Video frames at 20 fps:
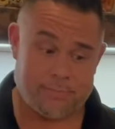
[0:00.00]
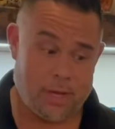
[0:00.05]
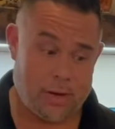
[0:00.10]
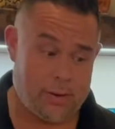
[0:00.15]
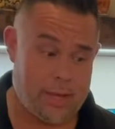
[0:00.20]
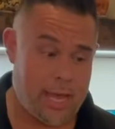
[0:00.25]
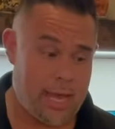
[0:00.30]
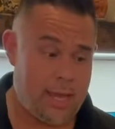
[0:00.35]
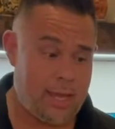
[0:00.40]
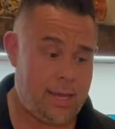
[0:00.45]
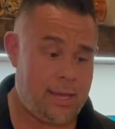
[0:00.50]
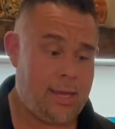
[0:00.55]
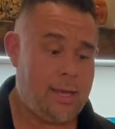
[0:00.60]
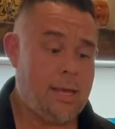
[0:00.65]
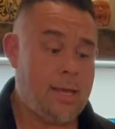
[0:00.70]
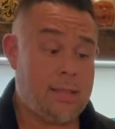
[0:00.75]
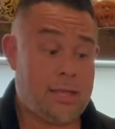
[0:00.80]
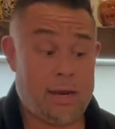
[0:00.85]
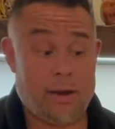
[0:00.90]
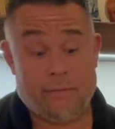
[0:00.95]
Okay,
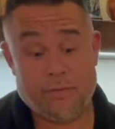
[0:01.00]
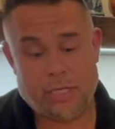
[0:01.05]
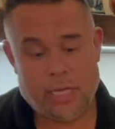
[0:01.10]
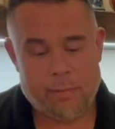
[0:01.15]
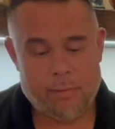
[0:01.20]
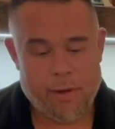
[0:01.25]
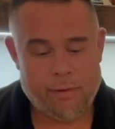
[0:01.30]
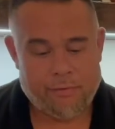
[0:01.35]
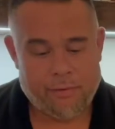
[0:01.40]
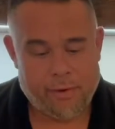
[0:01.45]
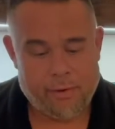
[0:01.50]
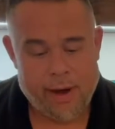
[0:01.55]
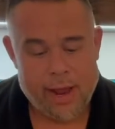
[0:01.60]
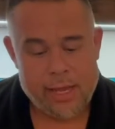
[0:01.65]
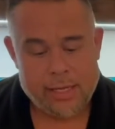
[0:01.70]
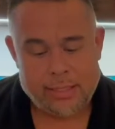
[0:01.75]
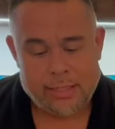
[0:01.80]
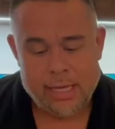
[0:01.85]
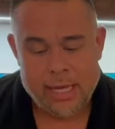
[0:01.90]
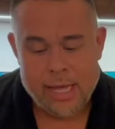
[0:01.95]
then obviously my
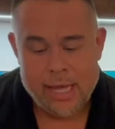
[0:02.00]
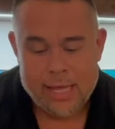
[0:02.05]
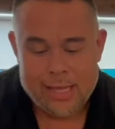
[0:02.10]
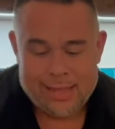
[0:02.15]
florets.